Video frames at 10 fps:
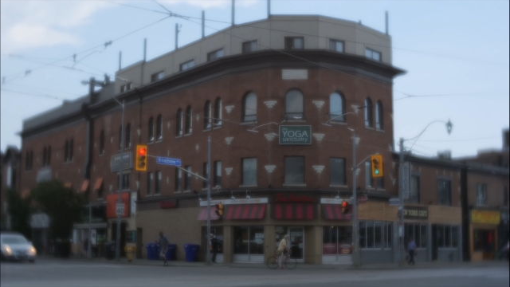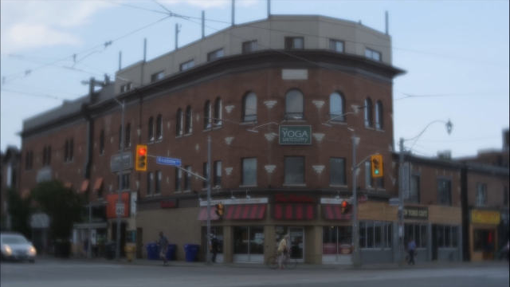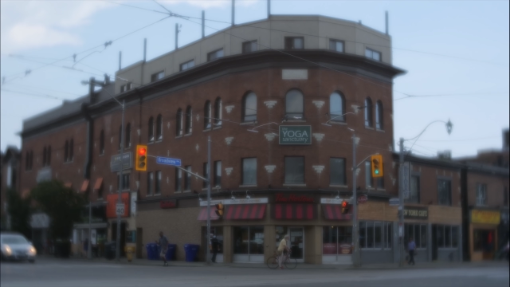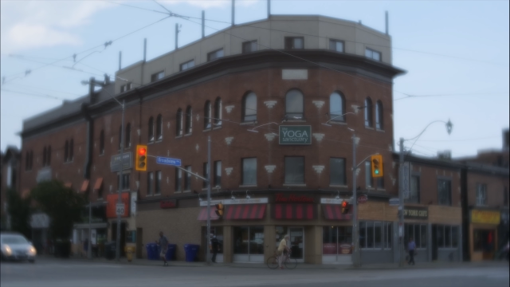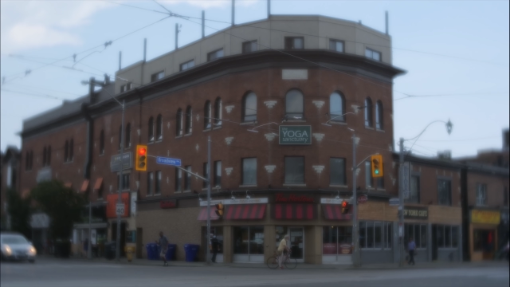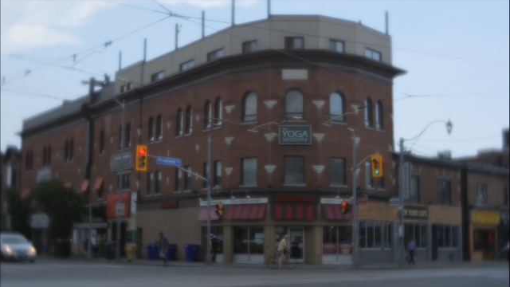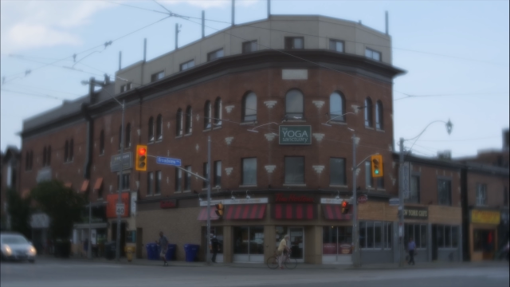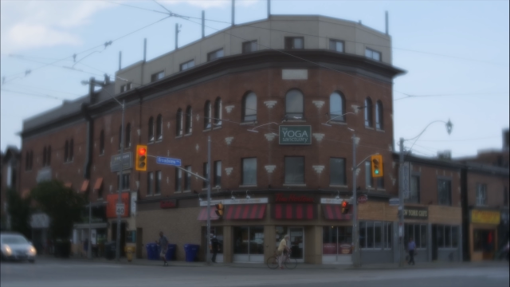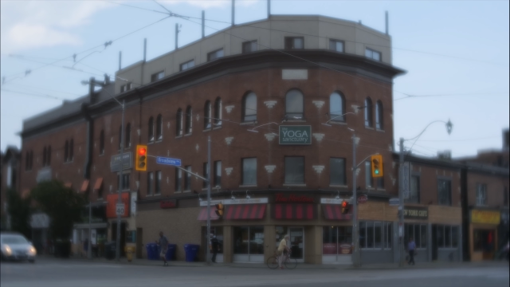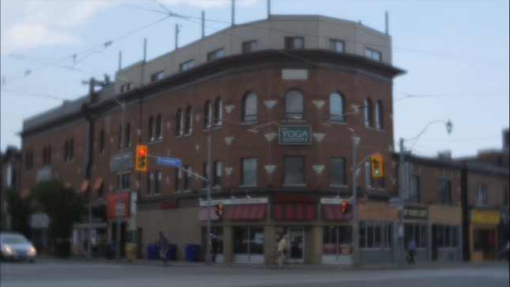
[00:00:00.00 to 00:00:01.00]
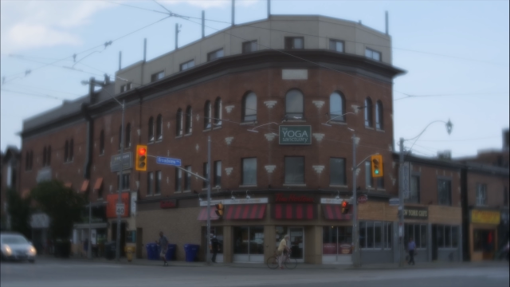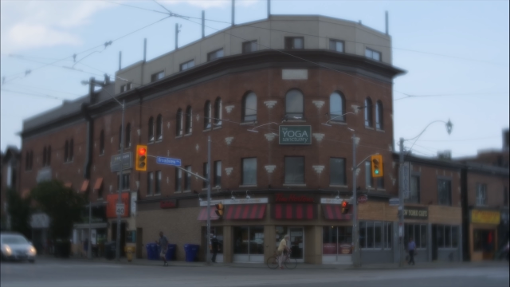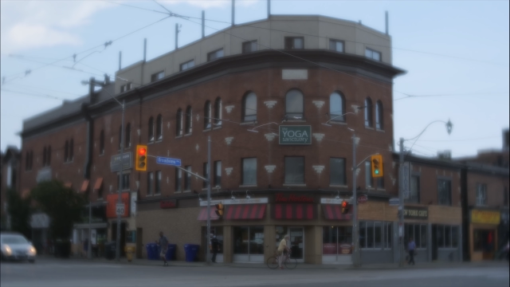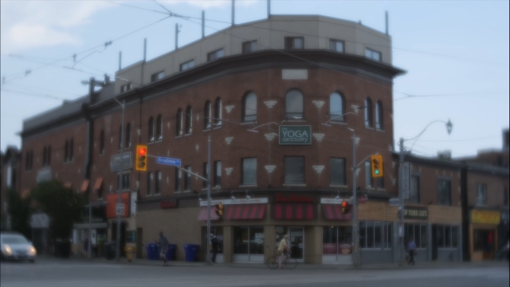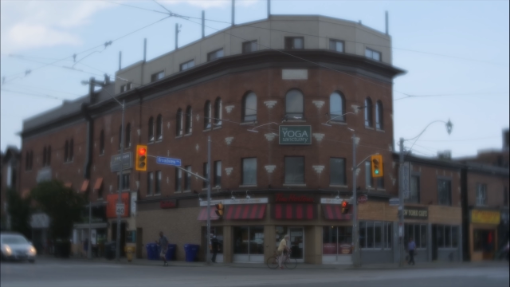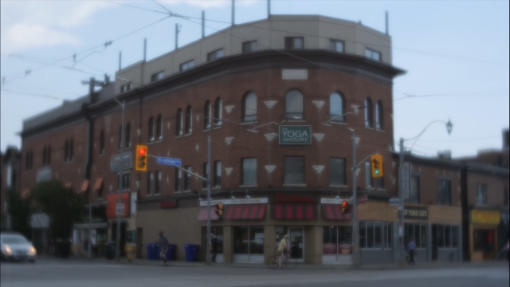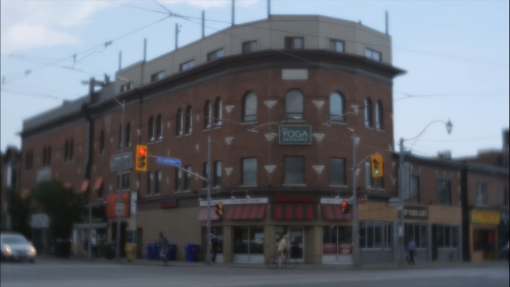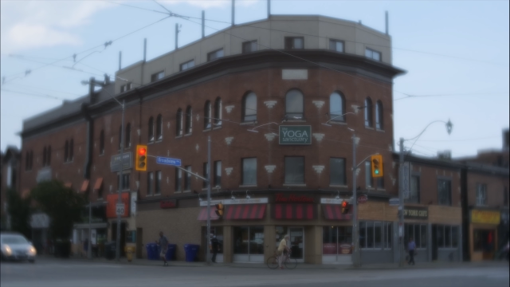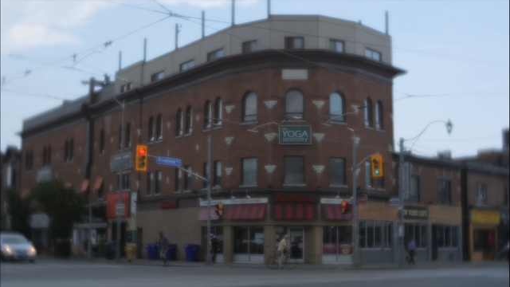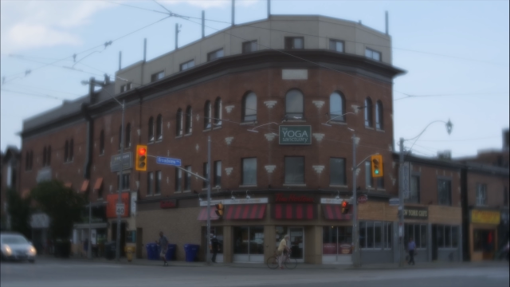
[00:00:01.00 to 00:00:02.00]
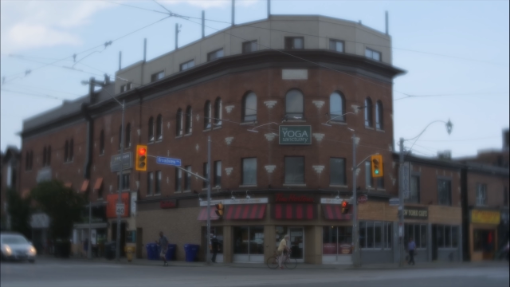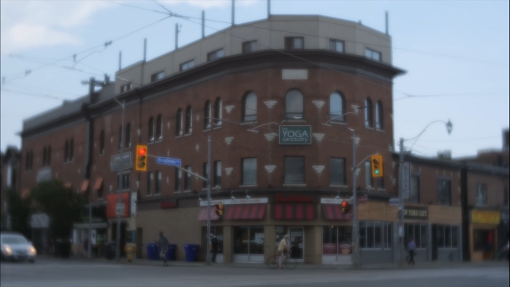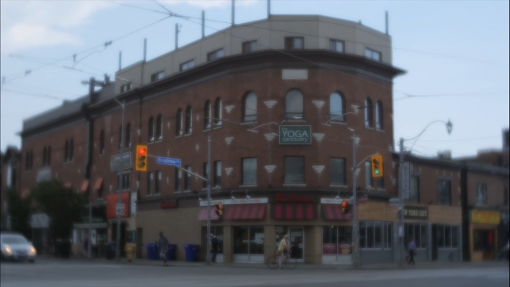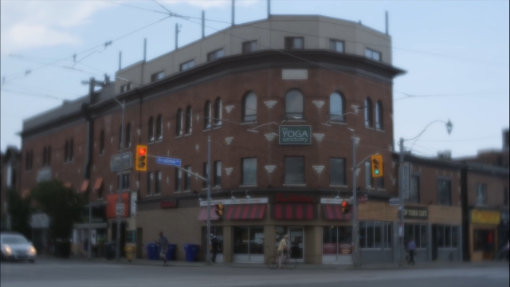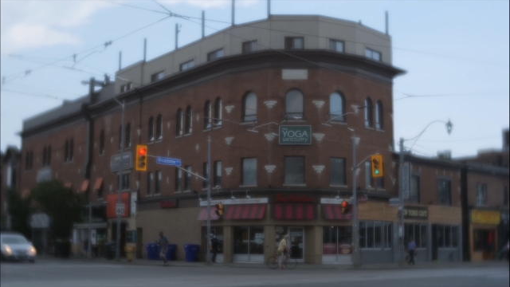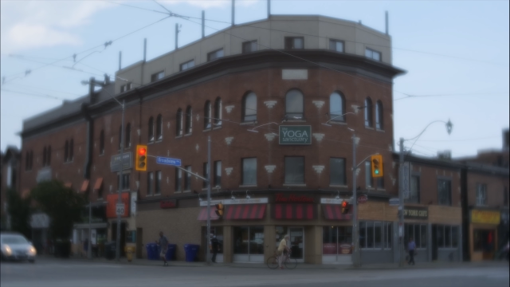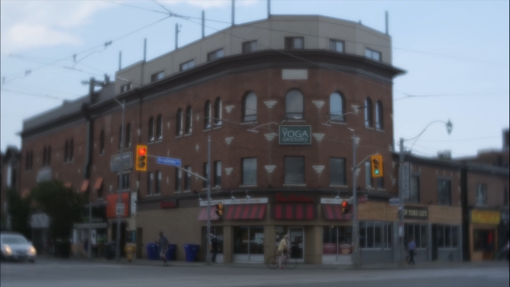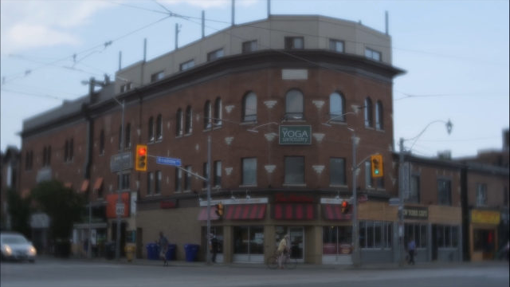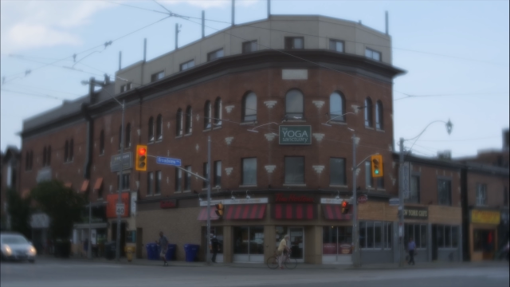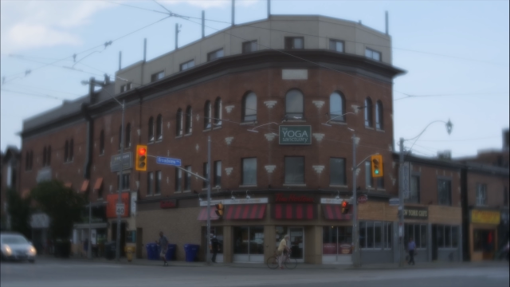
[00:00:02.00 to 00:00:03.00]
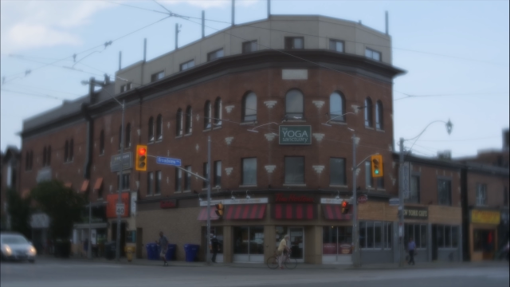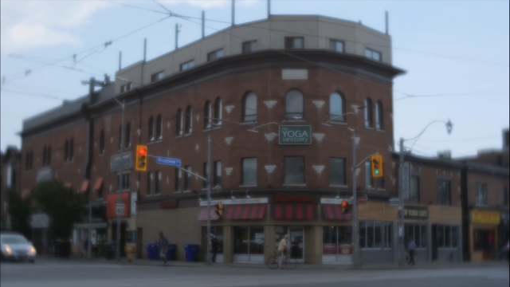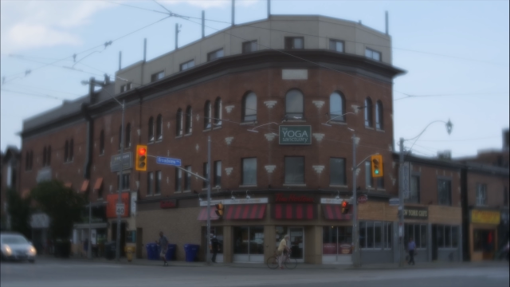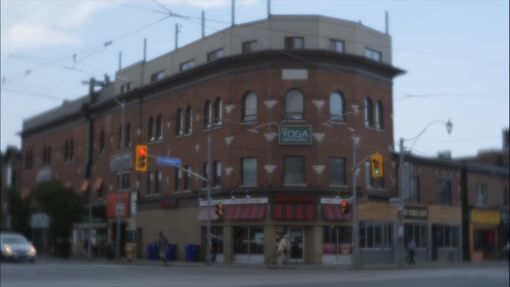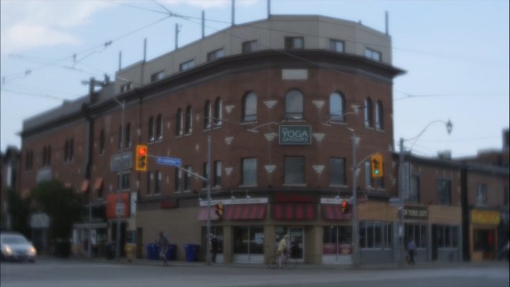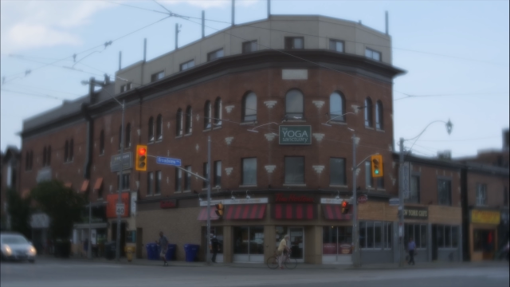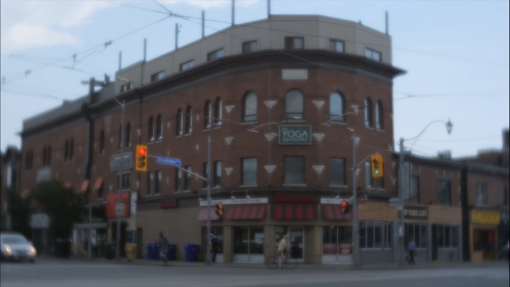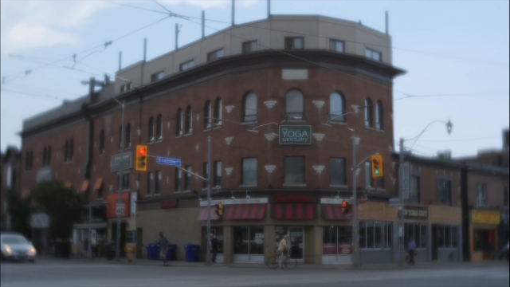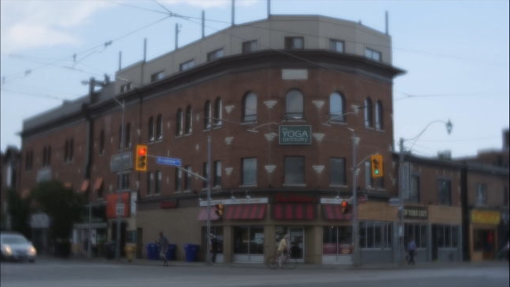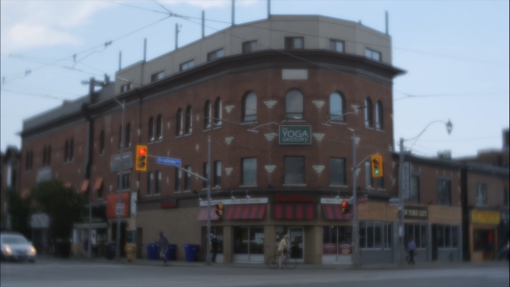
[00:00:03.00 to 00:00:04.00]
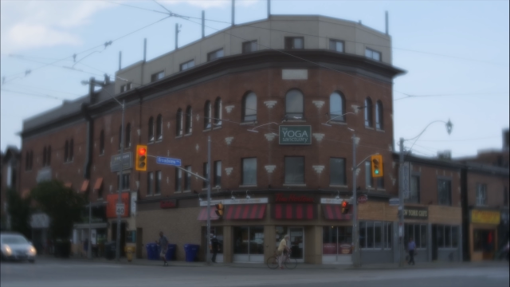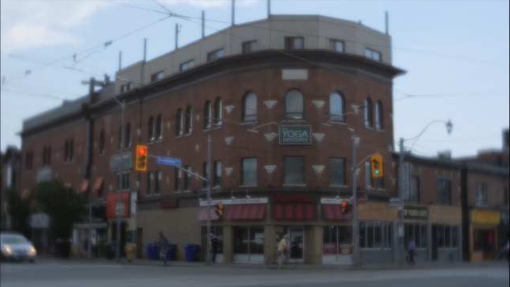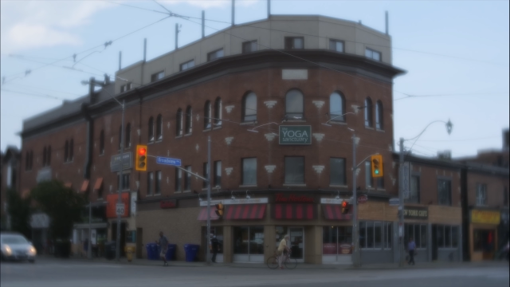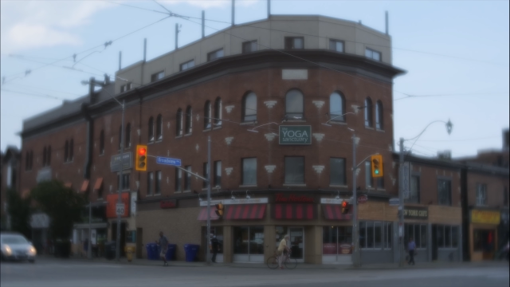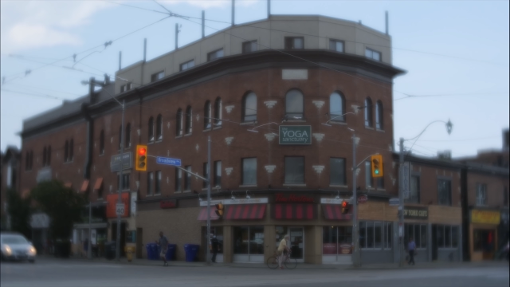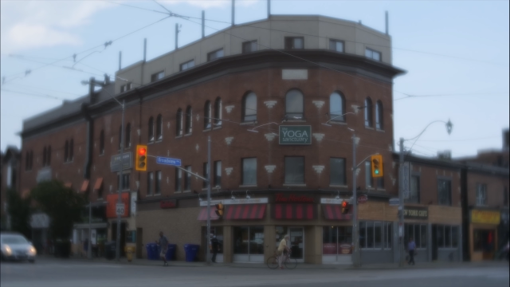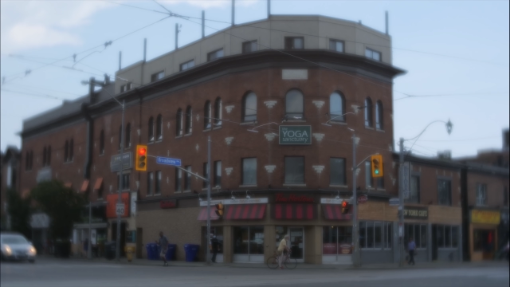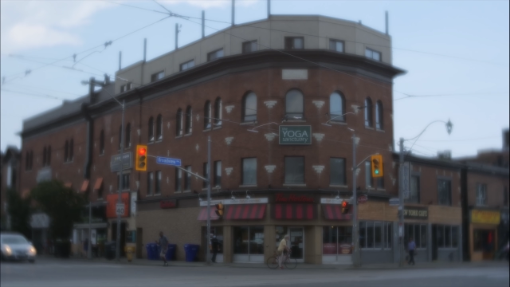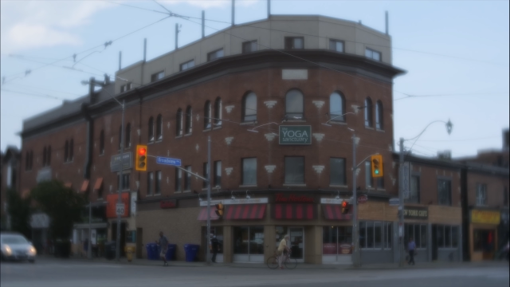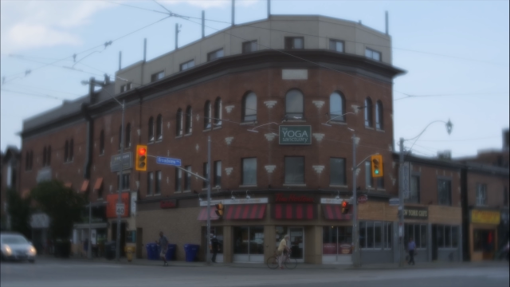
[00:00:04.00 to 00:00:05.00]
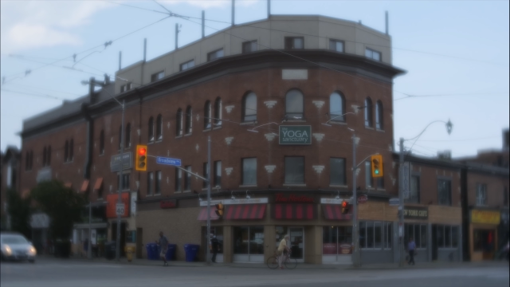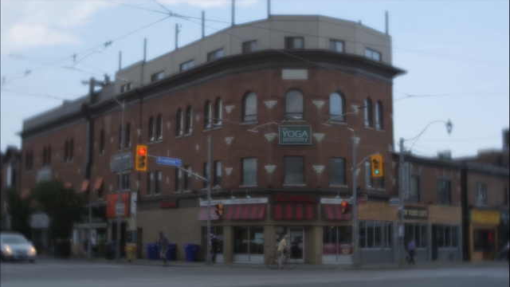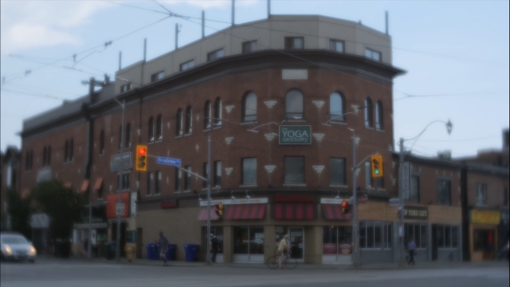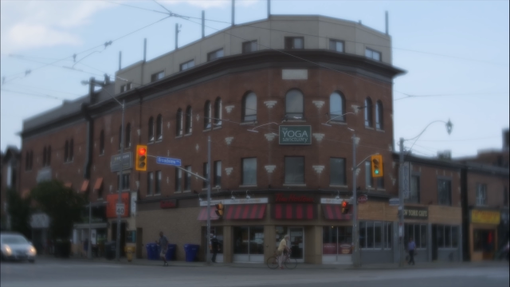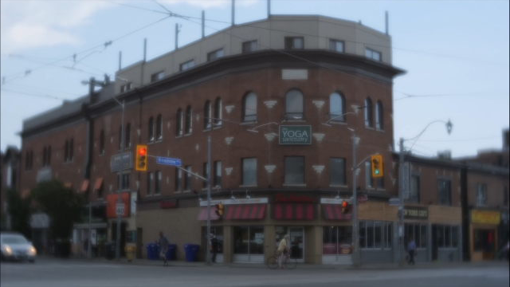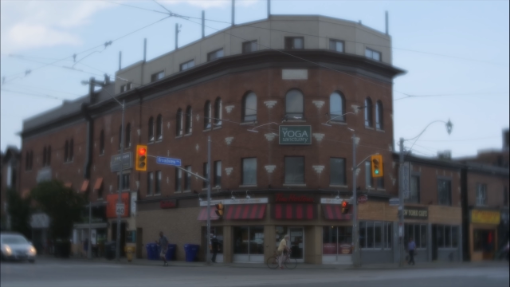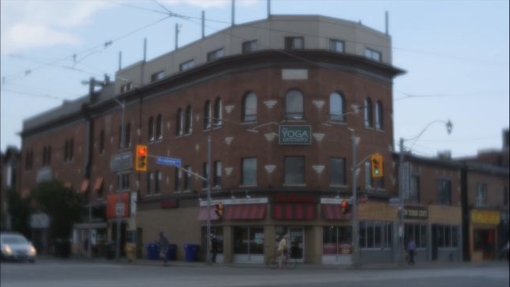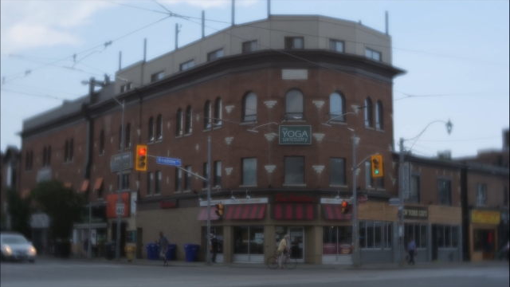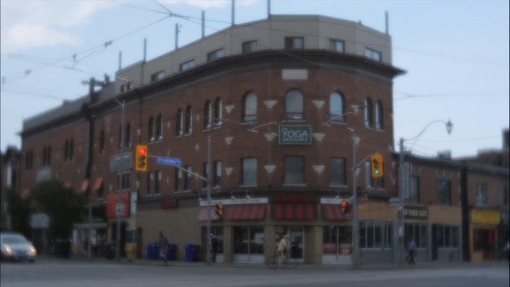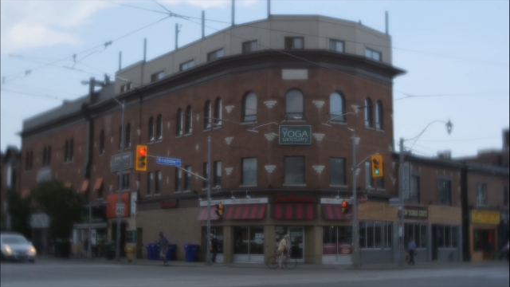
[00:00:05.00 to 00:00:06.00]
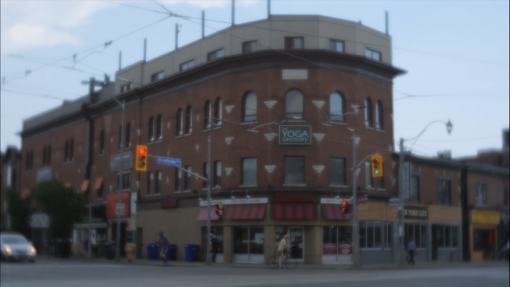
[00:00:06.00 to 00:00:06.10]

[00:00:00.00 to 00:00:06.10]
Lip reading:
(no speaker visible)